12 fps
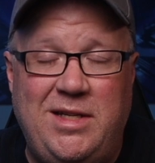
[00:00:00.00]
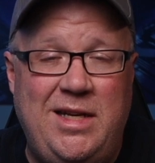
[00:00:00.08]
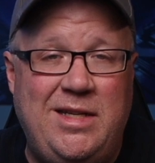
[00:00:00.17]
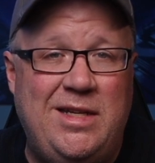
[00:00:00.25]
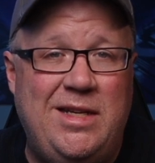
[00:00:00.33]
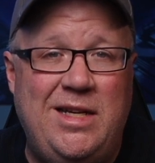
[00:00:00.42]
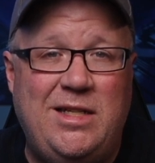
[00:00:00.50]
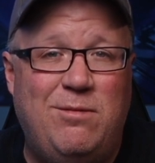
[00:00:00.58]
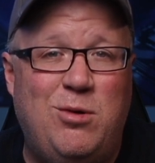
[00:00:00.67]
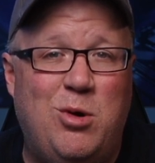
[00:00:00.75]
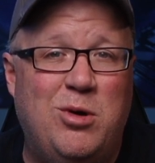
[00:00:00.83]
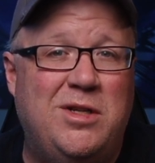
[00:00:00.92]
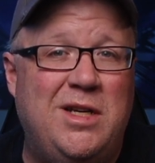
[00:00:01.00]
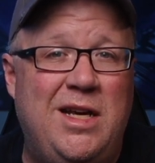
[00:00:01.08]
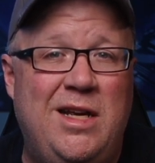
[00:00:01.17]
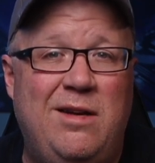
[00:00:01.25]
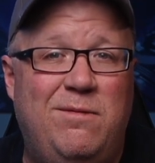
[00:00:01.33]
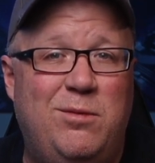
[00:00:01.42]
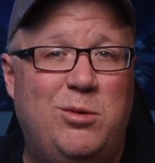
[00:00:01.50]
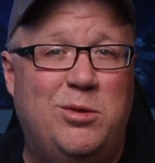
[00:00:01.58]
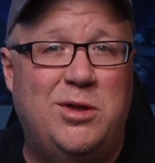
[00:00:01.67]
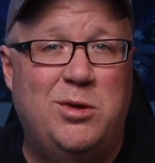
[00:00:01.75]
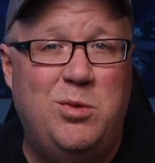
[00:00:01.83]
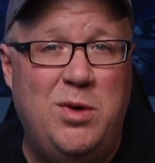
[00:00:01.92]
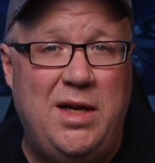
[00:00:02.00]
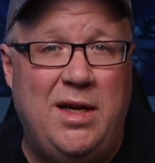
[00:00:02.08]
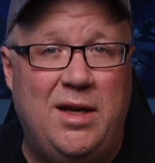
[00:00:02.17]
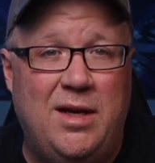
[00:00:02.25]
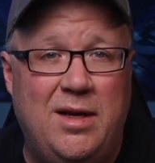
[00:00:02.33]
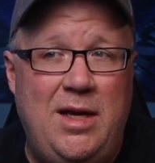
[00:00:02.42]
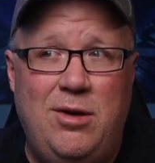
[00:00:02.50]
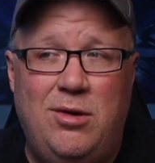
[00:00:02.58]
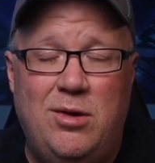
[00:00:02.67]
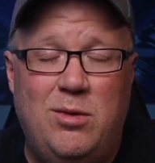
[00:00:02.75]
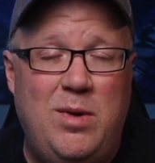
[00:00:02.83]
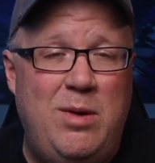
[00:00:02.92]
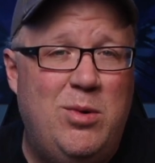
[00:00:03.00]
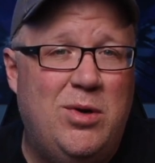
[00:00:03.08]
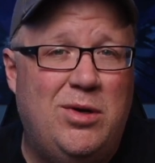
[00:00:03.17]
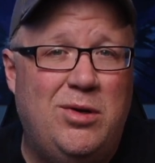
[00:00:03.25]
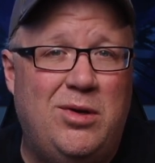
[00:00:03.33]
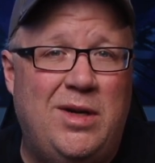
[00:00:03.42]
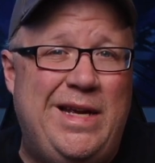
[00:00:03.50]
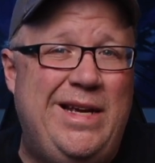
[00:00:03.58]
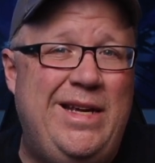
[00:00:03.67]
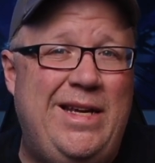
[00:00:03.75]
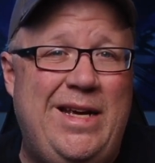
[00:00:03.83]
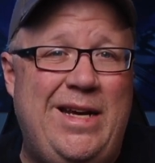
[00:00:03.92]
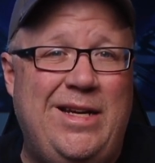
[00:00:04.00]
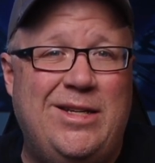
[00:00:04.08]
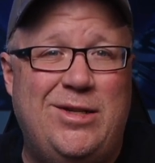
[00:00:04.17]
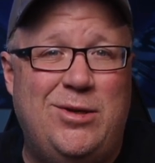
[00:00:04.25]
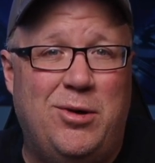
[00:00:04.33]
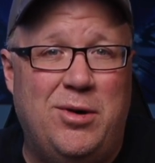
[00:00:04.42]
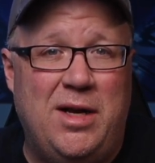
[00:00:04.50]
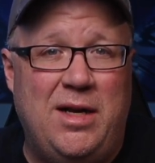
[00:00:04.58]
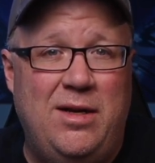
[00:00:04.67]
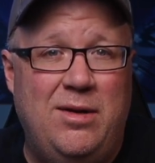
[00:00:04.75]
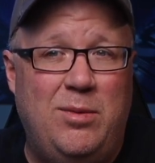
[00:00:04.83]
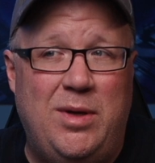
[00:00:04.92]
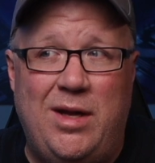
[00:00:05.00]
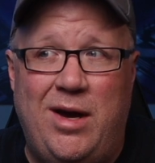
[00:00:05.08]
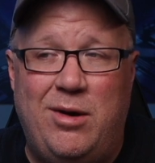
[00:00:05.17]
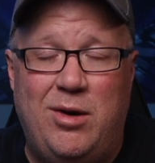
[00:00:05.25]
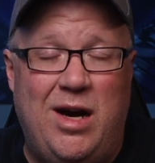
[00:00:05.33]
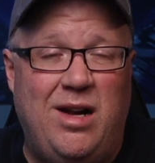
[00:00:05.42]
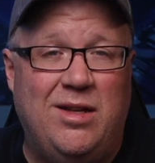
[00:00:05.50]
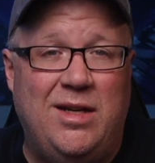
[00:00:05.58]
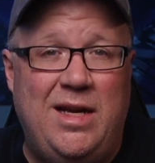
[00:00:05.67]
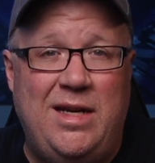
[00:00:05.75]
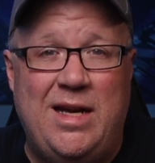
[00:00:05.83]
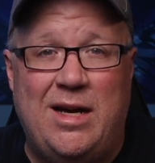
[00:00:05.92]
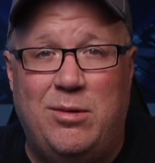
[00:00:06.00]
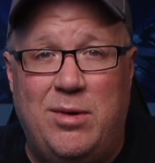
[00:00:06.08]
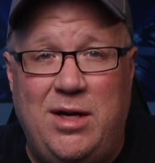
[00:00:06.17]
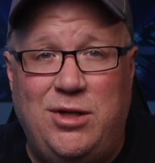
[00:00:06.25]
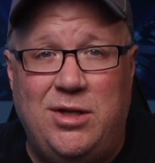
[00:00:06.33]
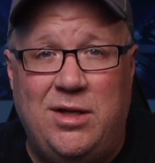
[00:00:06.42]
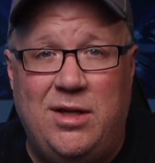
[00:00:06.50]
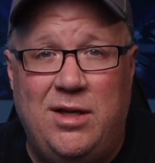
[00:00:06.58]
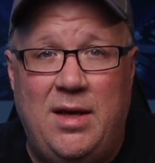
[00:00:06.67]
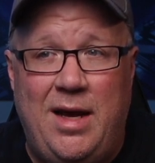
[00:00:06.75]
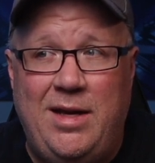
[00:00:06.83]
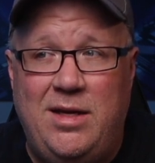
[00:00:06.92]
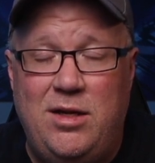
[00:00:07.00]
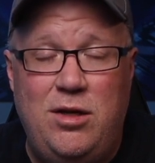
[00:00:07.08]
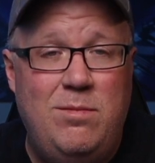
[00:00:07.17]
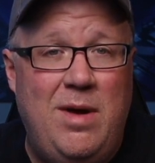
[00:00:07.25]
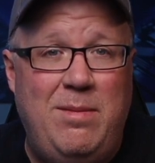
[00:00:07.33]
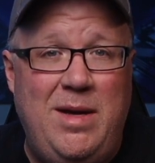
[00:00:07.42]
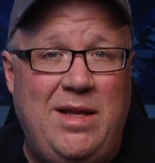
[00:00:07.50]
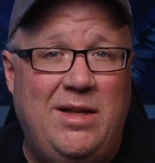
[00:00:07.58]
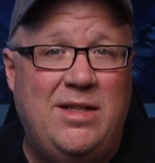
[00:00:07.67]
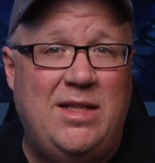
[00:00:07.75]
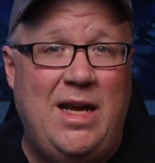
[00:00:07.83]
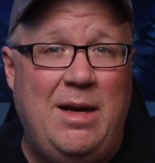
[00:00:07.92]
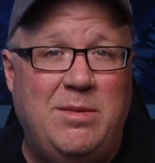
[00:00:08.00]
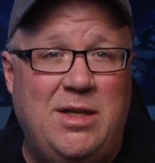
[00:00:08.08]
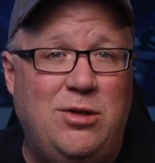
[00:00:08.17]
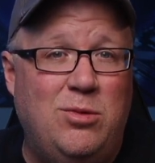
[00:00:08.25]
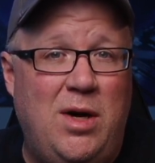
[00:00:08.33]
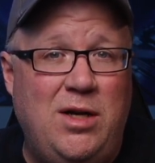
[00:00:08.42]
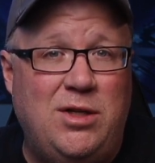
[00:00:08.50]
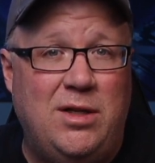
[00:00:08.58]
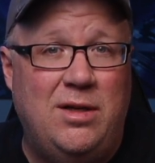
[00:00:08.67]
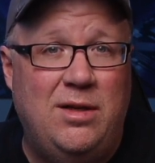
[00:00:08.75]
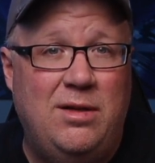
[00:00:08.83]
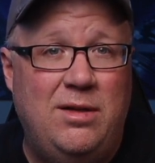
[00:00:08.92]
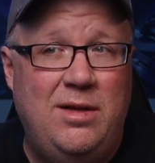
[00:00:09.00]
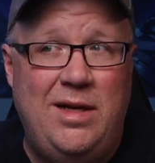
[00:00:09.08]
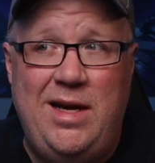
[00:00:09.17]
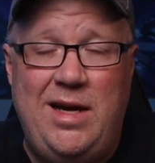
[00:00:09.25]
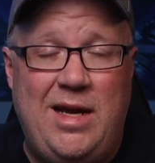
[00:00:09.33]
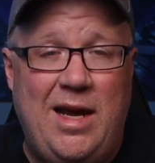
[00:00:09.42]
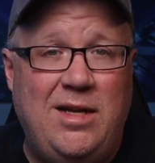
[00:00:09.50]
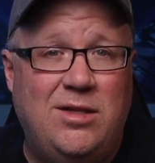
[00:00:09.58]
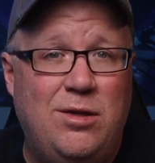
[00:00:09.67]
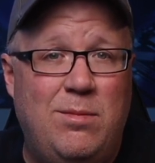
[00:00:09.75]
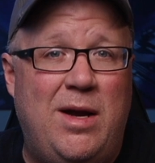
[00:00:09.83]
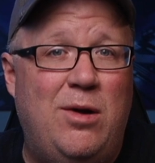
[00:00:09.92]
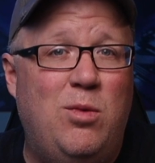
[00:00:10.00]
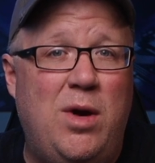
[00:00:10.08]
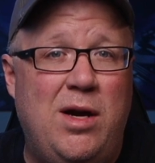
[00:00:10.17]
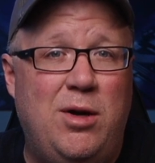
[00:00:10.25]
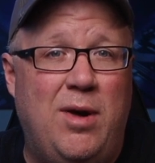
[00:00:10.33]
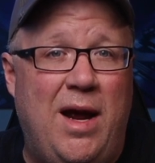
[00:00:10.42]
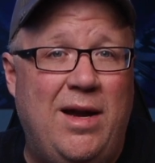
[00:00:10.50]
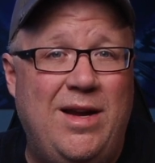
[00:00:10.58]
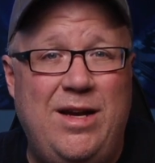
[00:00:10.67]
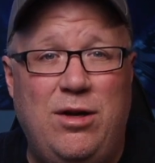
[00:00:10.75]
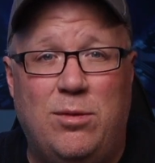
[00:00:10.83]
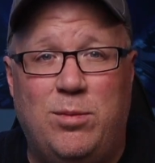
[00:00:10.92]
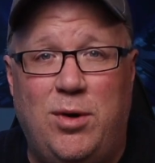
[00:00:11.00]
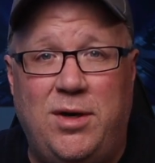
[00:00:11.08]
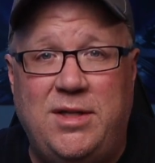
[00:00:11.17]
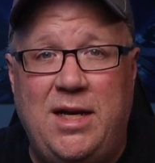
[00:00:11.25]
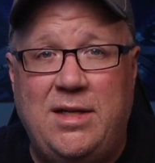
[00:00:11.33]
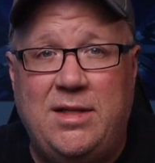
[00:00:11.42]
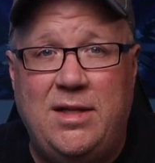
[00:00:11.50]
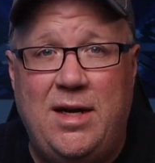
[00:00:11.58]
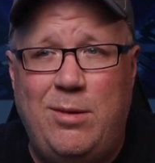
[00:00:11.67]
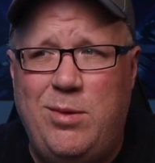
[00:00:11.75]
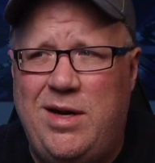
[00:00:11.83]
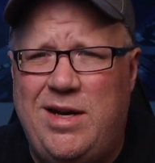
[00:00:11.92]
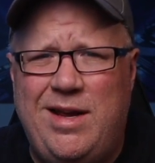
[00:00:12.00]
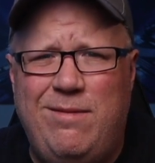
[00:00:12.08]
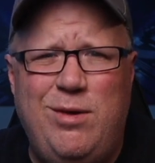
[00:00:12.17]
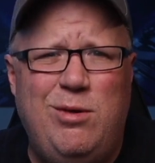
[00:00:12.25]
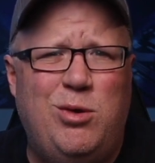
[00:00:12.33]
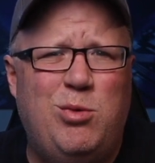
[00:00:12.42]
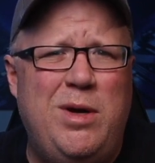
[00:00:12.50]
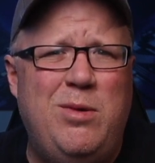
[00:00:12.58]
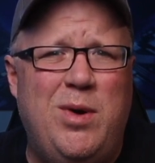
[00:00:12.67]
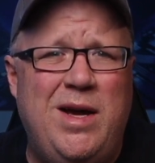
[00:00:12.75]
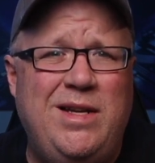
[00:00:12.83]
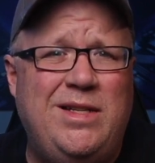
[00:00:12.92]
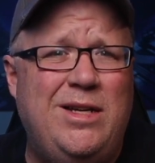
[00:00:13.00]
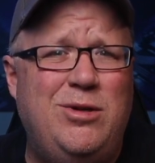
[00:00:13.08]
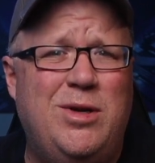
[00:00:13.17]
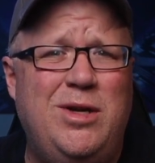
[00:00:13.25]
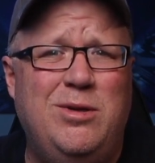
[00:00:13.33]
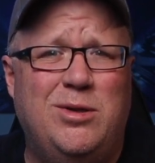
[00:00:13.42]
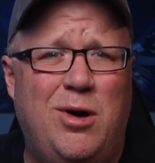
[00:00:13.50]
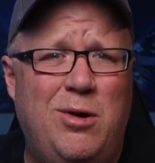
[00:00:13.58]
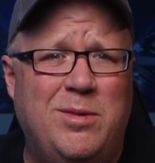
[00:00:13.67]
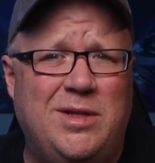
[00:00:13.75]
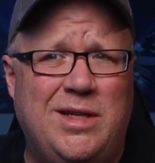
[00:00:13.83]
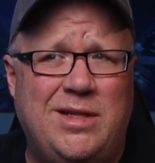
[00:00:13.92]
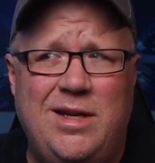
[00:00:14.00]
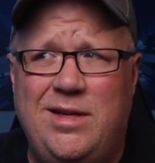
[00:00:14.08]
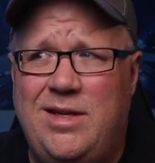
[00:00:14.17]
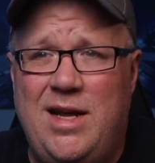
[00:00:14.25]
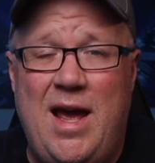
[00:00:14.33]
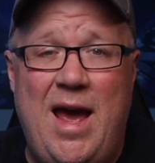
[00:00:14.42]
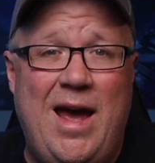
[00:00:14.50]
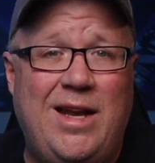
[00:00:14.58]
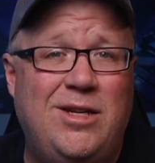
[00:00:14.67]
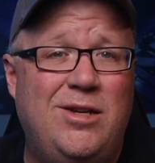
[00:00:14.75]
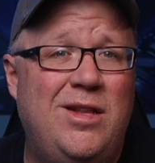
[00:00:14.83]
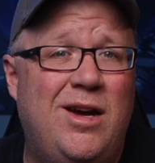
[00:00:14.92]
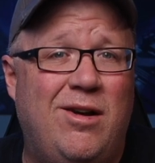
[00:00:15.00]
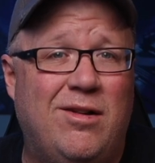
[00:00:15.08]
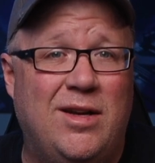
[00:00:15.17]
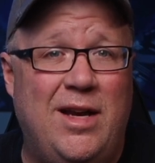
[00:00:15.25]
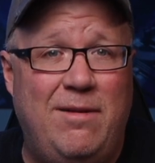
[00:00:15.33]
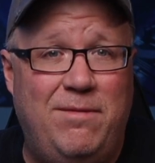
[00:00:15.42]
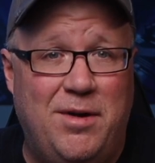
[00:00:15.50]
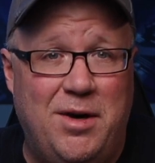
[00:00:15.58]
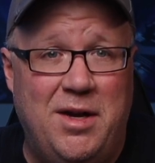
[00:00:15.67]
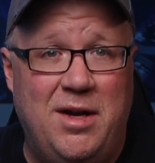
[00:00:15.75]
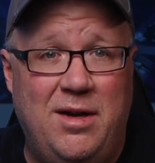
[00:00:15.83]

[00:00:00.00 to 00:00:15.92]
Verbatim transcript: season is, of course, in full swing. Here, we were a little late getting started with our holiday decoration, and you may be in the same situation. In any case, no matter where you're at in your process, I wanted to give you three ways that you can use Home Assistant to add to the holiday fun.